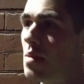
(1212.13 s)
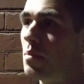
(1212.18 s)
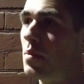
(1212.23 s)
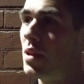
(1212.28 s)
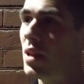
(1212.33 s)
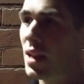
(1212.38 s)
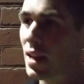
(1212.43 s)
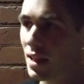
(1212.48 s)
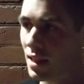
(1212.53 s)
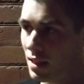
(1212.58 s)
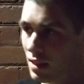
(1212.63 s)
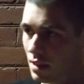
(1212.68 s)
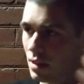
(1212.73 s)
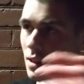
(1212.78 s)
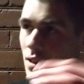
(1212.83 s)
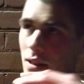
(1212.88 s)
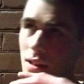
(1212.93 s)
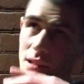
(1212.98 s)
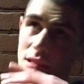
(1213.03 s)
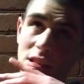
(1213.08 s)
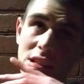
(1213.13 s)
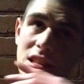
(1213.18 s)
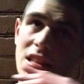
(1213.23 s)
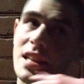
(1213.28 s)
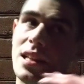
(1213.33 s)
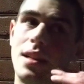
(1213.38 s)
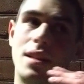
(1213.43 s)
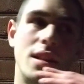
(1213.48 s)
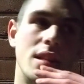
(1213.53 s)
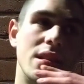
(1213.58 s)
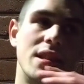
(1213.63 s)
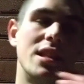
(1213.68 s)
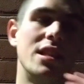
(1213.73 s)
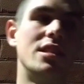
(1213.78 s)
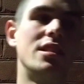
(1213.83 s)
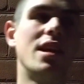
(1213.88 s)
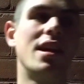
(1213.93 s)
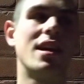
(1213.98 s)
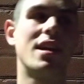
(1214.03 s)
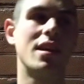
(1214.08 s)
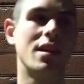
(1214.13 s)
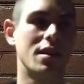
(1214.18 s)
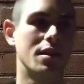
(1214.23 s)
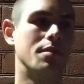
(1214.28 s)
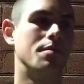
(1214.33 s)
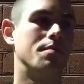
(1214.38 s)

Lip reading: But like, there's like